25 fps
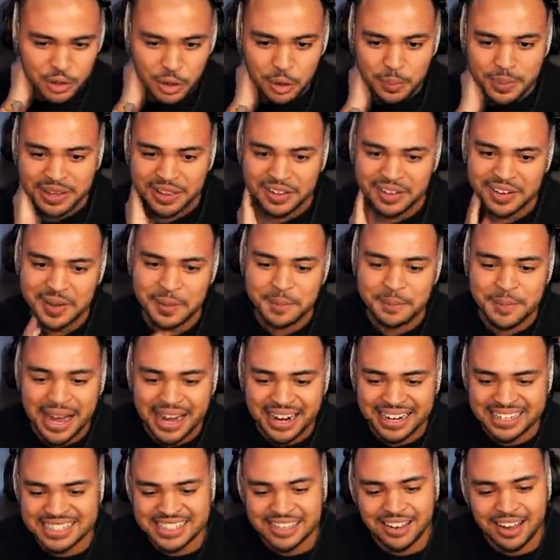do be looking
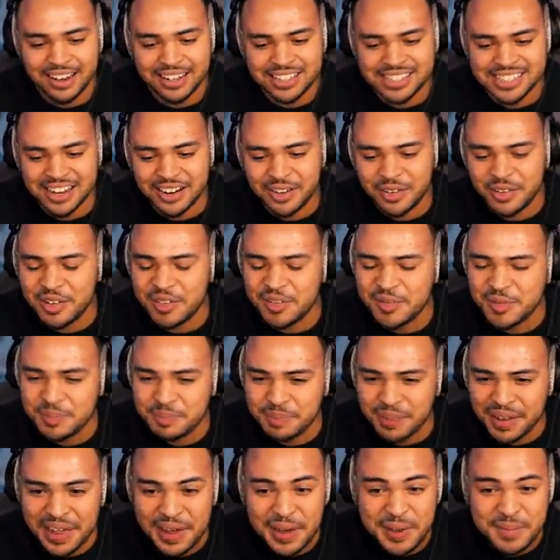mad as hell. Honestly, I don't
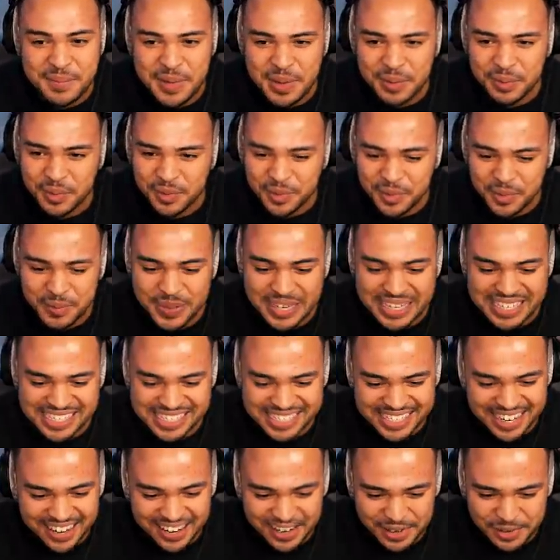even blame people for being
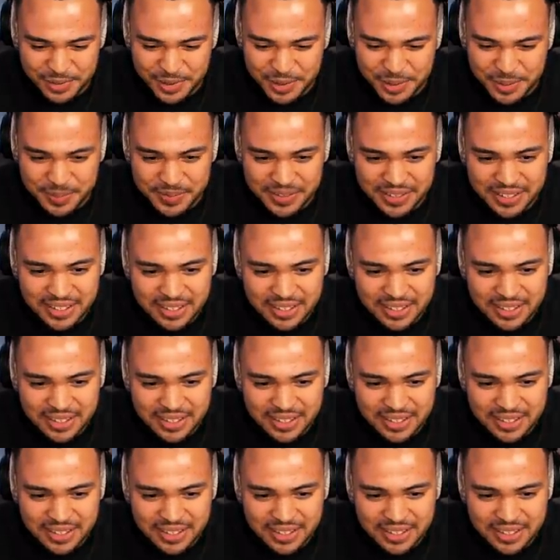scared of him.